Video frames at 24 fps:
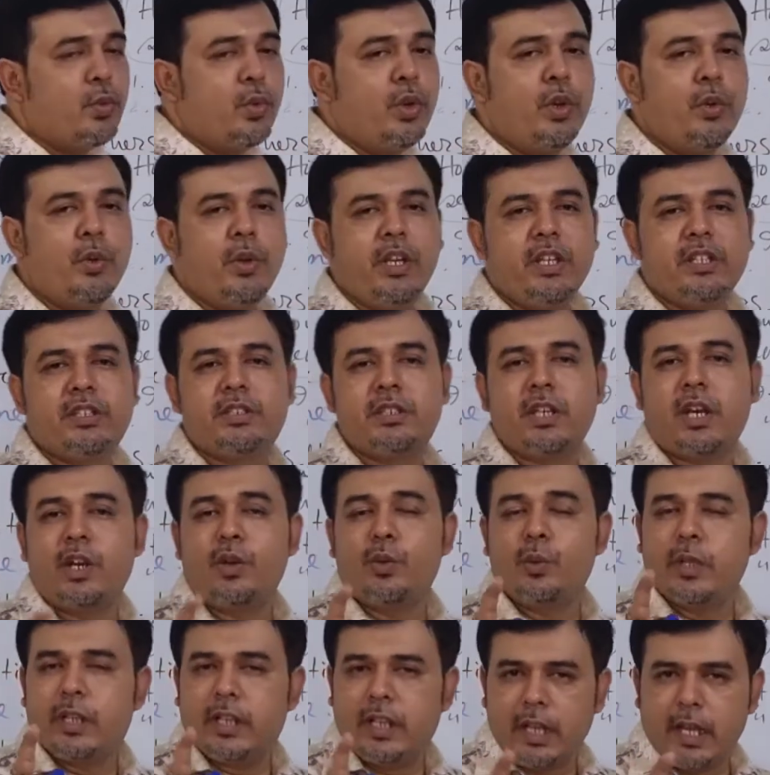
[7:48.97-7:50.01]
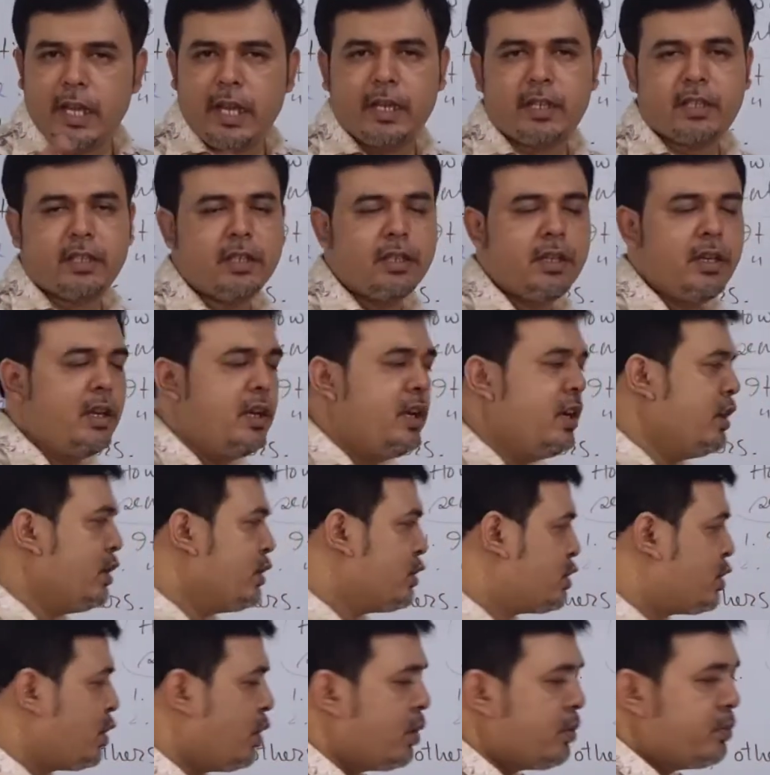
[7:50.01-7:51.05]
we will start with let.
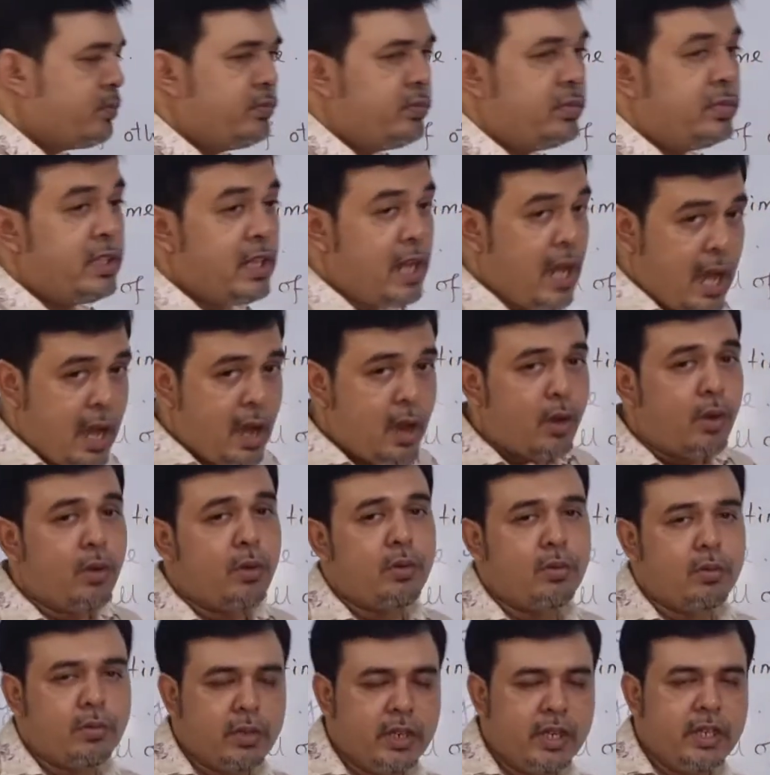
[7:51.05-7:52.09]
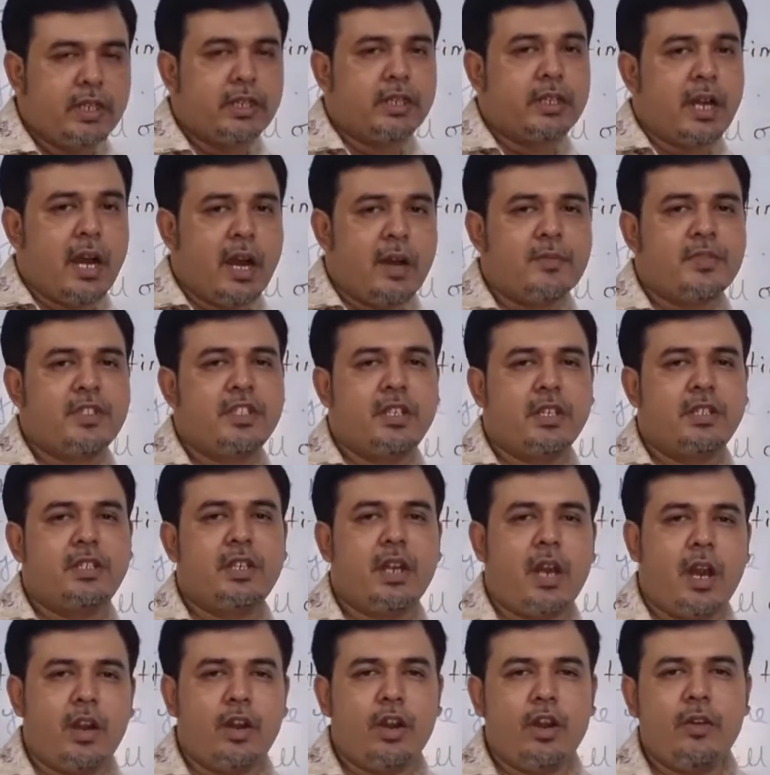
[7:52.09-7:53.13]
So now it comes the
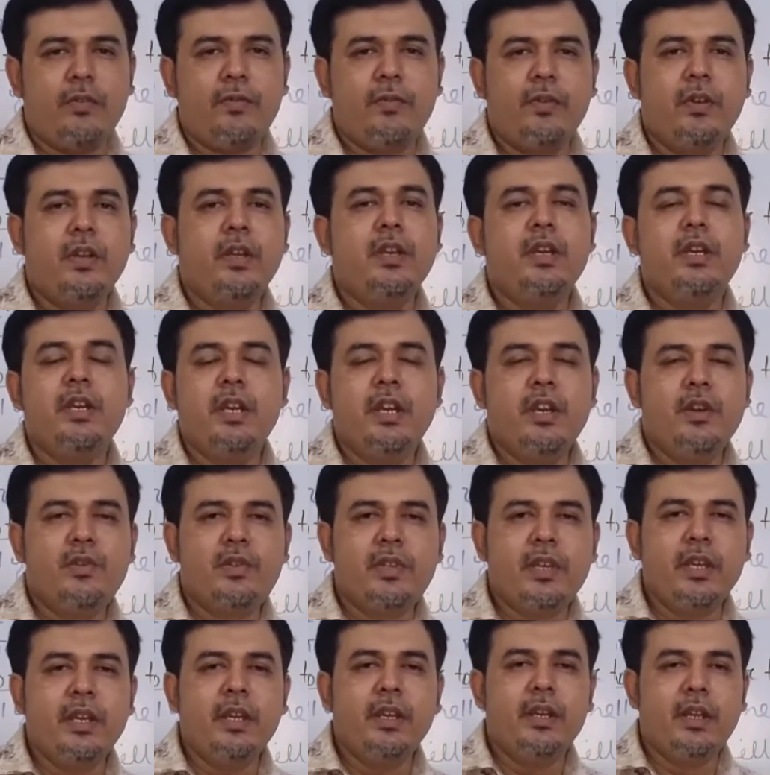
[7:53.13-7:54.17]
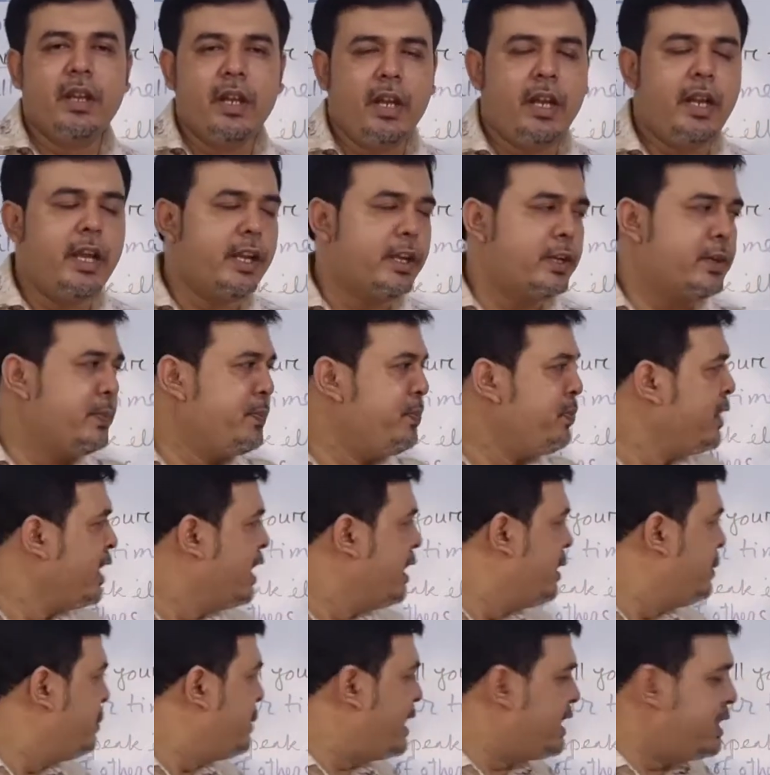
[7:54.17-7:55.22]
turn of using let.
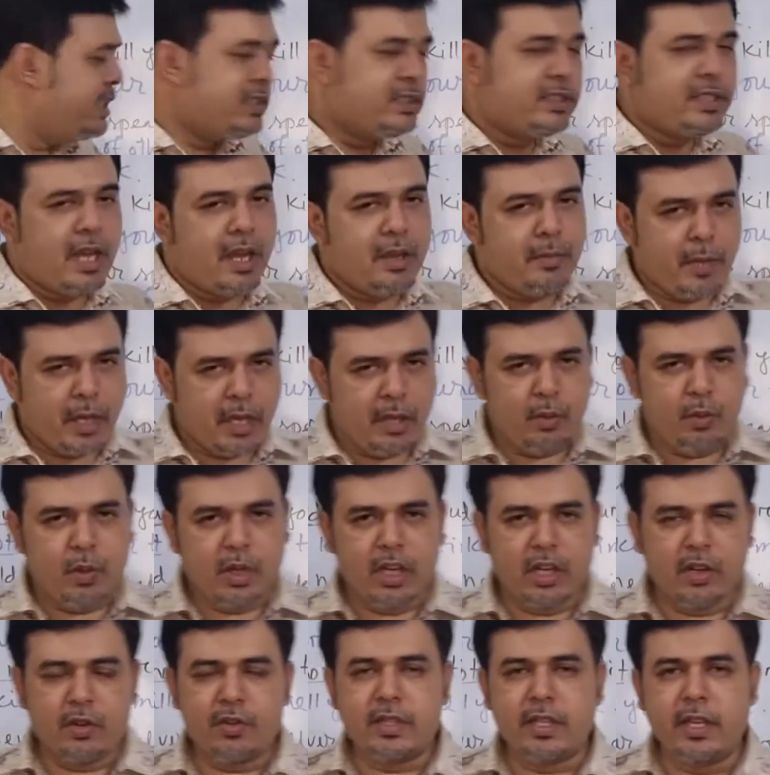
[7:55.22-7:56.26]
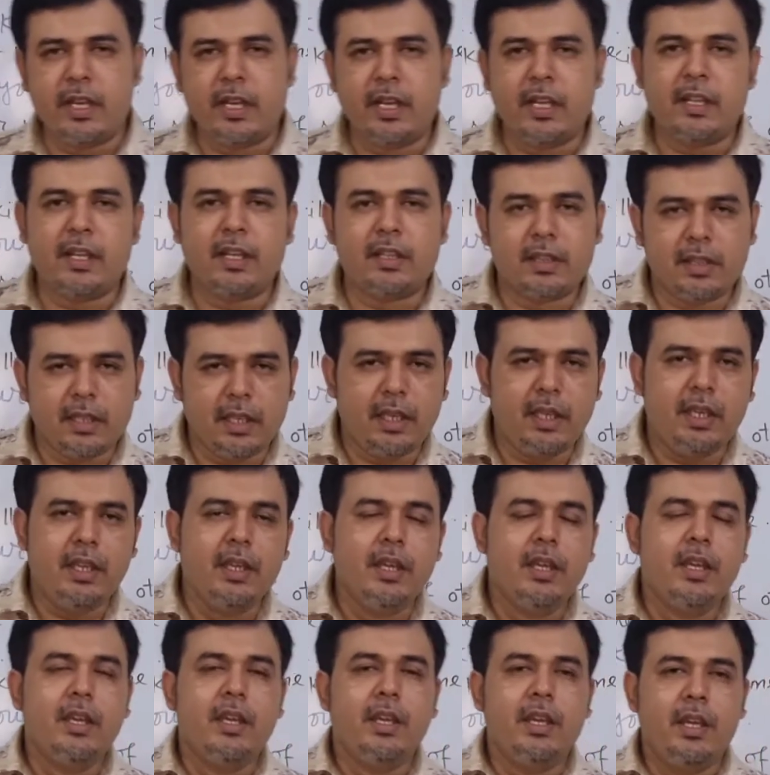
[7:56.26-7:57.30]
But this time I wanted to say another
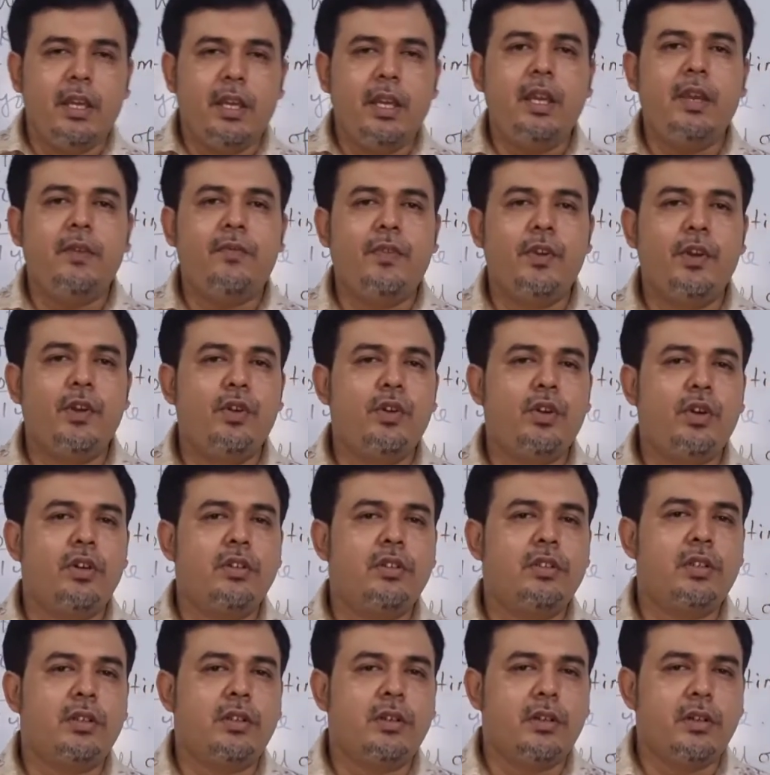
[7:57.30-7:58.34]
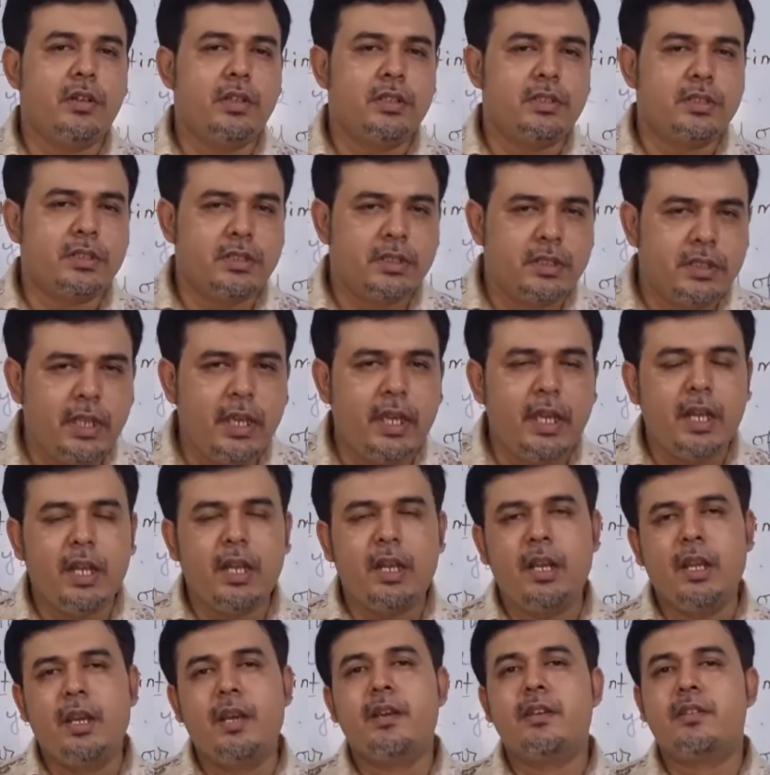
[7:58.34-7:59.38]
thing. If you don't
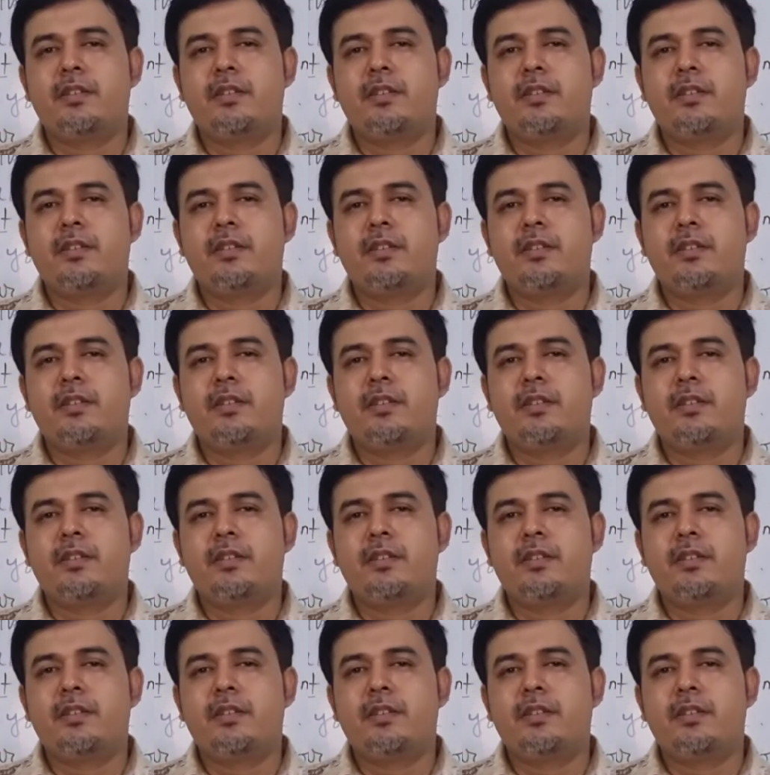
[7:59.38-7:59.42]
still